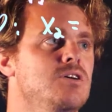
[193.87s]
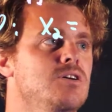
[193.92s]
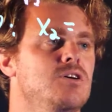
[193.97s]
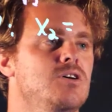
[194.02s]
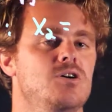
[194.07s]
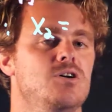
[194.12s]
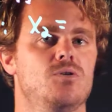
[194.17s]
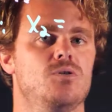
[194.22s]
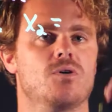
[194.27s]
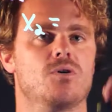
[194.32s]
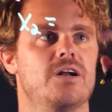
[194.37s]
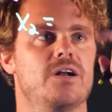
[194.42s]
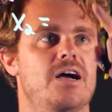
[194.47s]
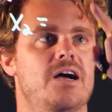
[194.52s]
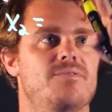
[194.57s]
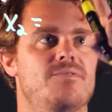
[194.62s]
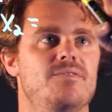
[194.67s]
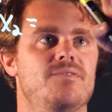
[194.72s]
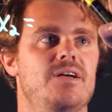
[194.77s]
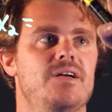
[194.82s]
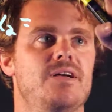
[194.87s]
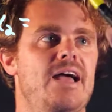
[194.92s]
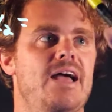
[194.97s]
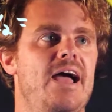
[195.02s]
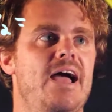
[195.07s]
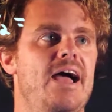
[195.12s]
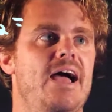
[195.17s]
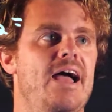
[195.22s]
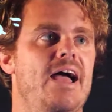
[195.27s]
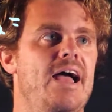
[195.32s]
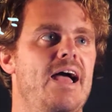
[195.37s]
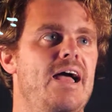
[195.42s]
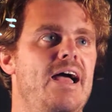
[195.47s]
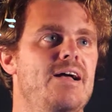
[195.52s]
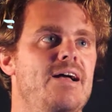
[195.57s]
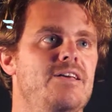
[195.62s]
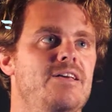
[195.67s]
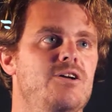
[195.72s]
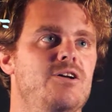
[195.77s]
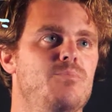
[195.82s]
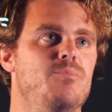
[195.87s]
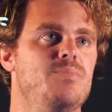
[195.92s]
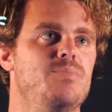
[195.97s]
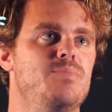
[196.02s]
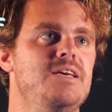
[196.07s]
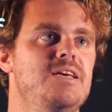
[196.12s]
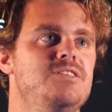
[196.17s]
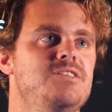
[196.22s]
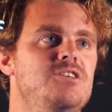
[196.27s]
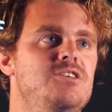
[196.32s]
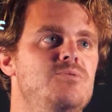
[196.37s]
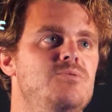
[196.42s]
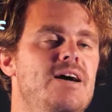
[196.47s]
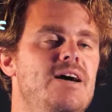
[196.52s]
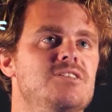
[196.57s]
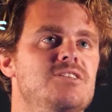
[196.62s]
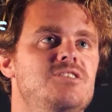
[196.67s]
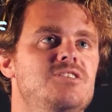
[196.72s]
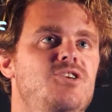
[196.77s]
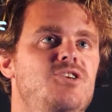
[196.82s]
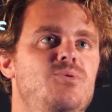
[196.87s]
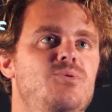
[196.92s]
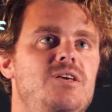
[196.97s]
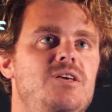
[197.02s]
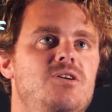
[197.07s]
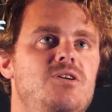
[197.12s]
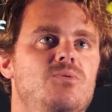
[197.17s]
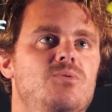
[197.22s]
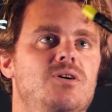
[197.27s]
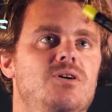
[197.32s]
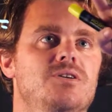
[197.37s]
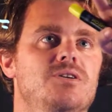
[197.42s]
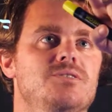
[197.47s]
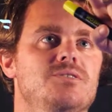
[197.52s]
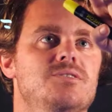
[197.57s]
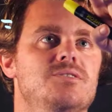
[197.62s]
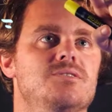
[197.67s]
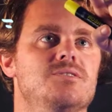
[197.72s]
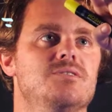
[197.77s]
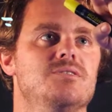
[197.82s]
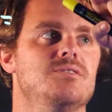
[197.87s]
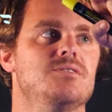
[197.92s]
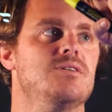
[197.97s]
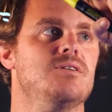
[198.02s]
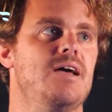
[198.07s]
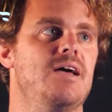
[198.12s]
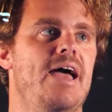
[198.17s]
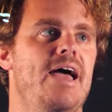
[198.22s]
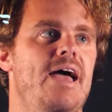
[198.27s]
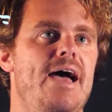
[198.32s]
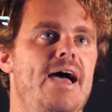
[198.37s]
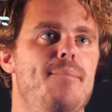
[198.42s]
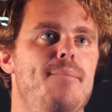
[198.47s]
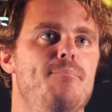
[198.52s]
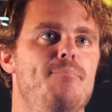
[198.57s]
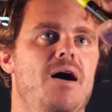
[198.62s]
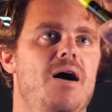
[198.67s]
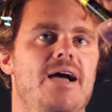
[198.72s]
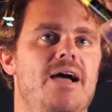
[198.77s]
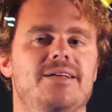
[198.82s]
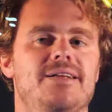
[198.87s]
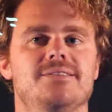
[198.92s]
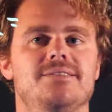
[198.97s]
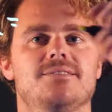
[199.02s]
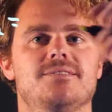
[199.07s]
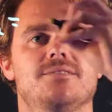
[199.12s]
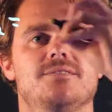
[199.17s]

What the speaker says: we're going to have P2 x2 equals m minus